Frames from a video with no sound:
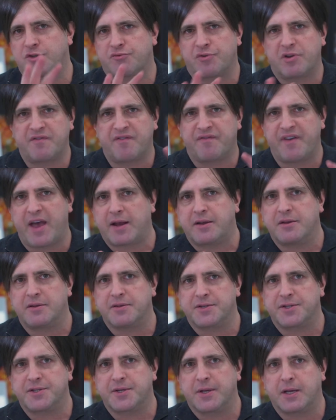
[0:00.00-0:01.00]
three
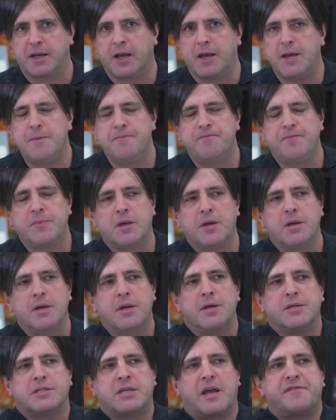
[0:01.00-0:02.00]
factors. Okay,
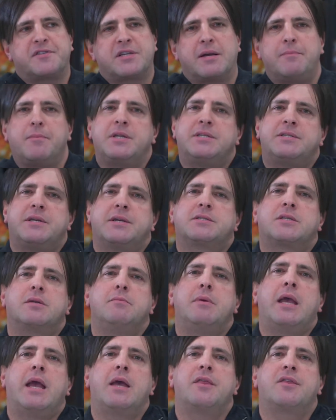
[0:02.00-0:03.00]
so if somebody says to
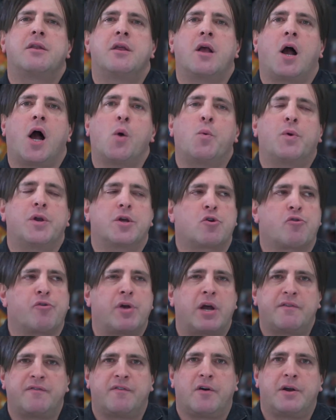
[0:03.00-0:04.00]
me, Anthony, I want to
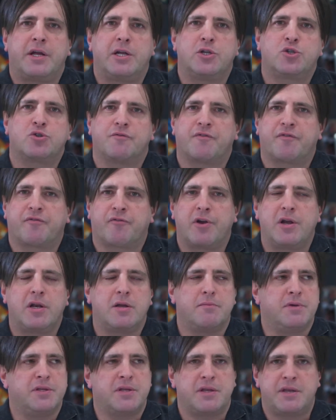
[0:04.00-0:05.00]
create financial
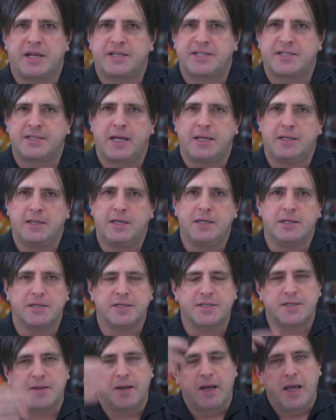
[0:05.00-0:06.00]
freedom in the next 10
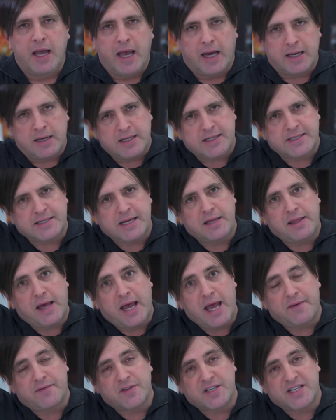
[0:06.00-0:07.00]
years, and let's say they
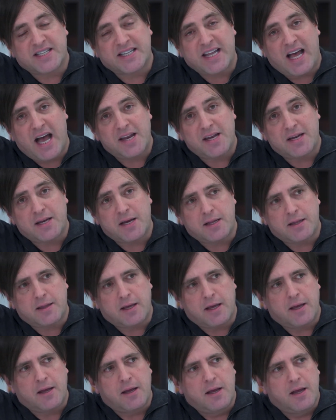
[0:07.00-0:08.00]
haven't started
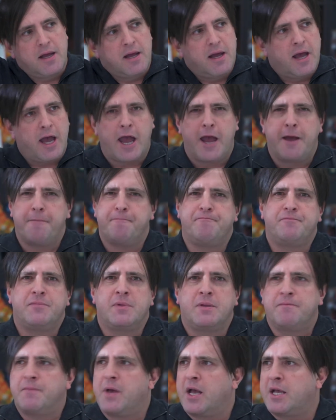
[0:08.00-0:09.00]
anything, and
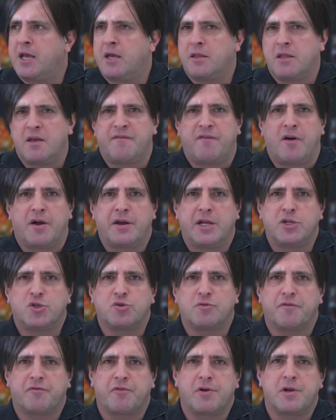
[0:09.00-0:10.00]
again, their
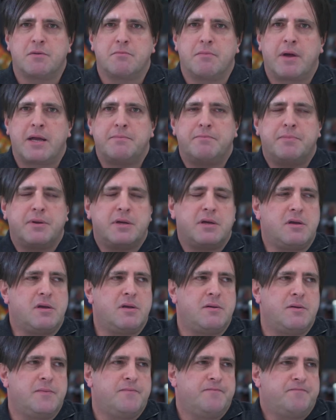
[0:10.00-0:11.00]
financial freedom may
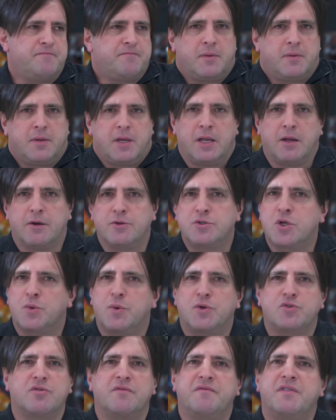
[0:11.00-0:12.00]
be
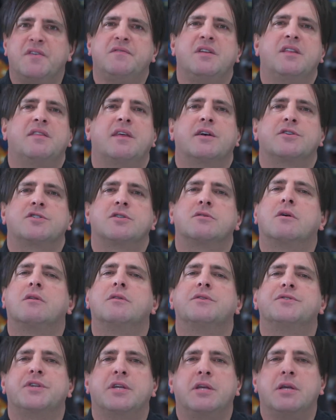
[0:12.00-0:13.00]

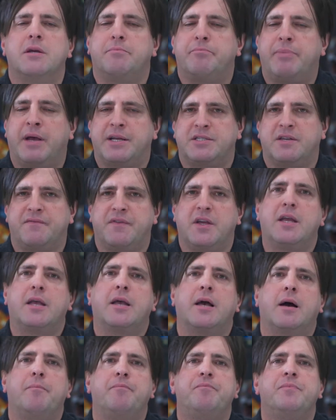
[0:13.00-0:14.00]
$250,000 a year passive
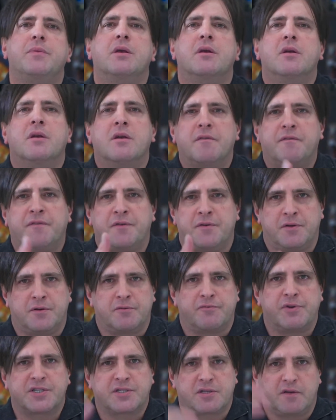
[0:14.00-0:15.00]
income for the
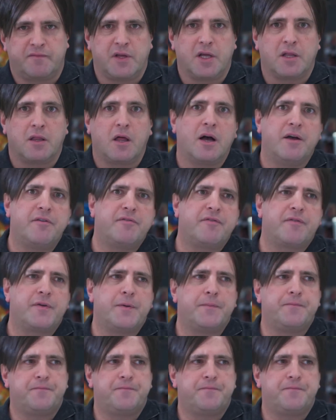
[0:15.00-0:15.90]
rest of their life.